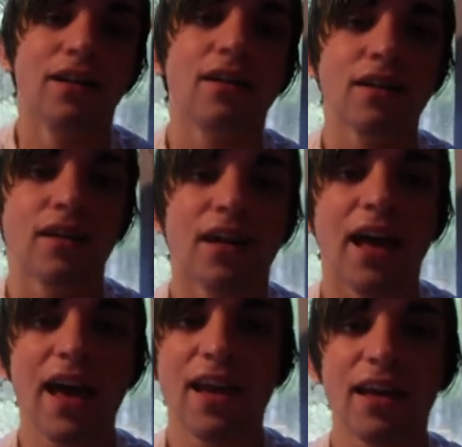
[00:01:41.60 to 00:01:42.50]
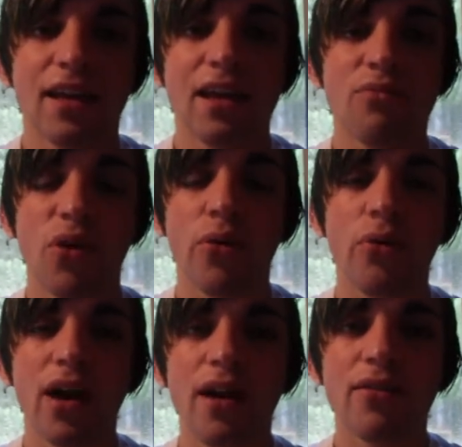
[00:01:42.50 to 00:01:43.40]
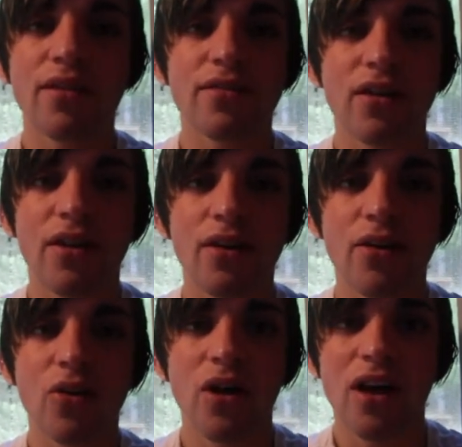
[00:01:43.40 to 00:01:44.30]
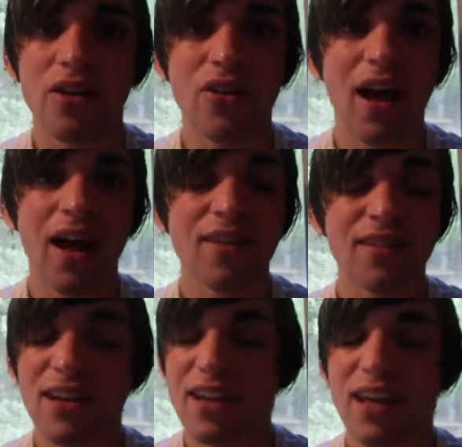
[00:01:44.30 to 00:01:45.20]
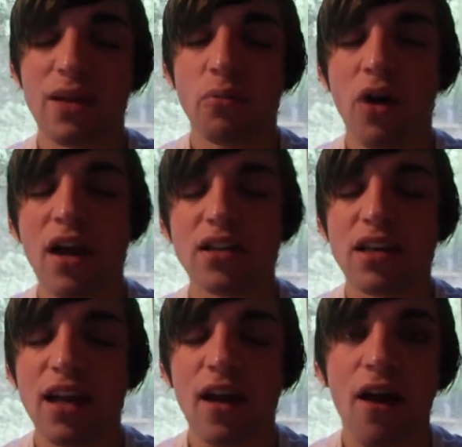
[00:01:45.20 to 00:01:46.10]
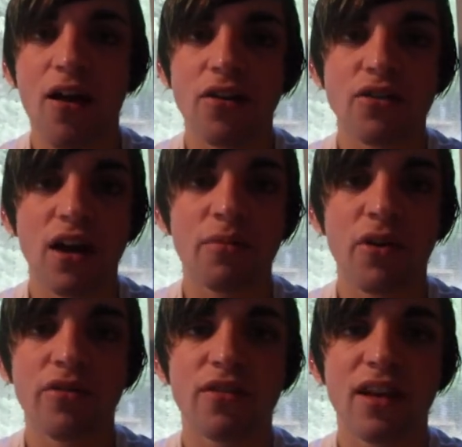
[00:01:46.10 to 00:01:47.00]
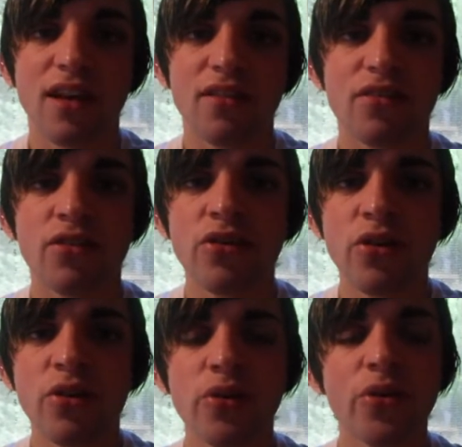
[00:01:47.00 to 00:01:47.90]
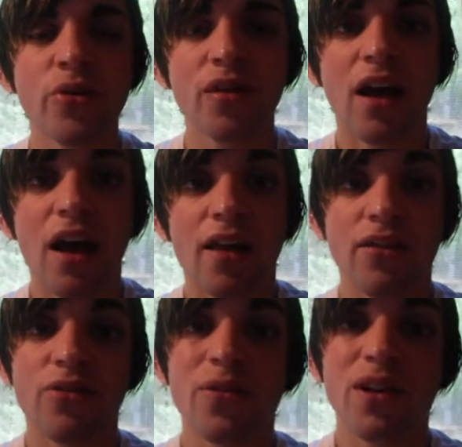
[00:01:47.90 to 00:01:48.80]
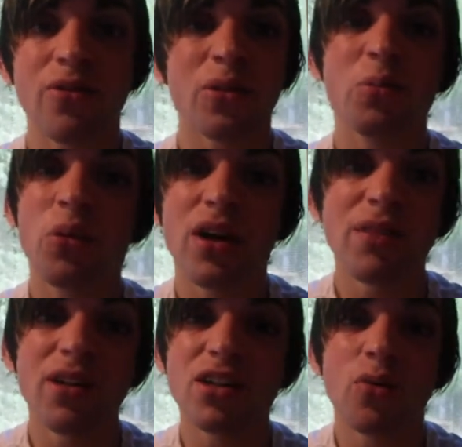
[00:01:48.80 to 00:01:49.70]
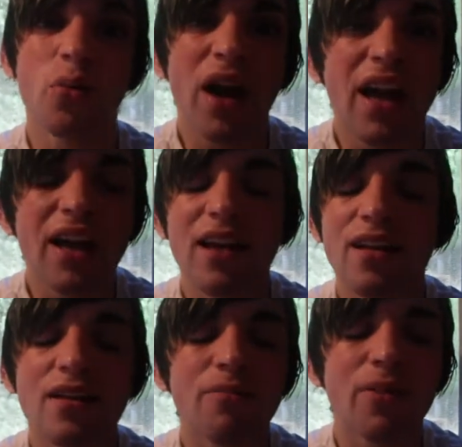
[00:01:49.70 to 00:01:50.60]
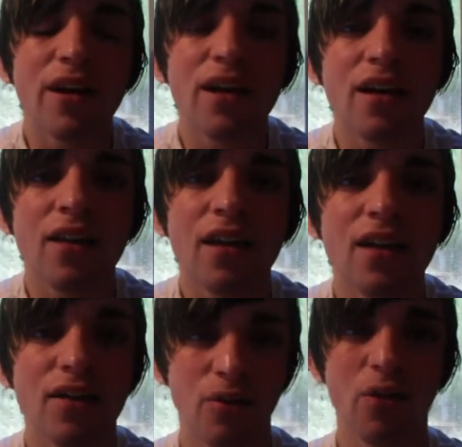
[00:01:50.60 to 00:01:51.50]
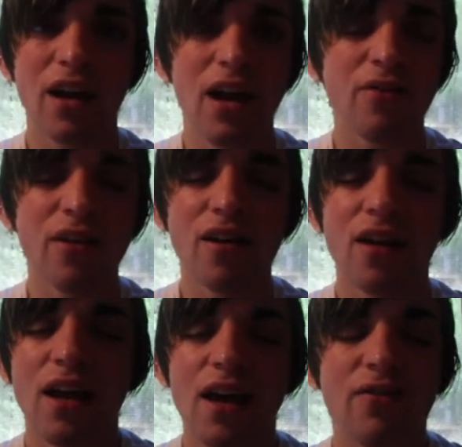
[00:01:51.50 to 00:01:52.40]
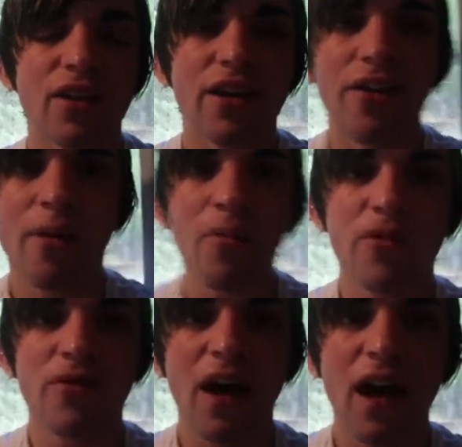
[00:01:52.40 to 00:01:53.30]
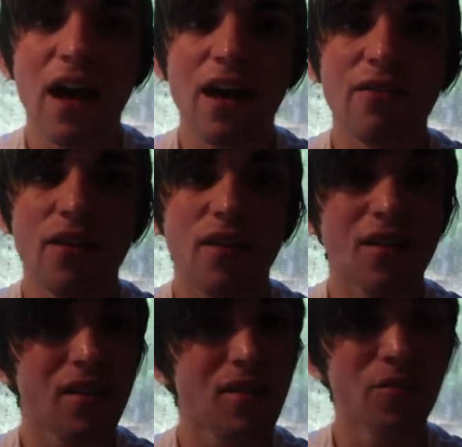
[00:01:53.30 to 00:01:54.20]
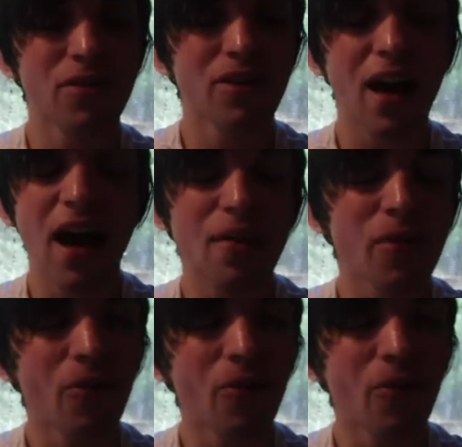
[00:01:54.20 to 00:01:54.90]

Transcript: ugh hate it but whatever so you guys need to keep watching I'll try to post again soon this video was pretty much a rant but like whatever video number five subscribe. I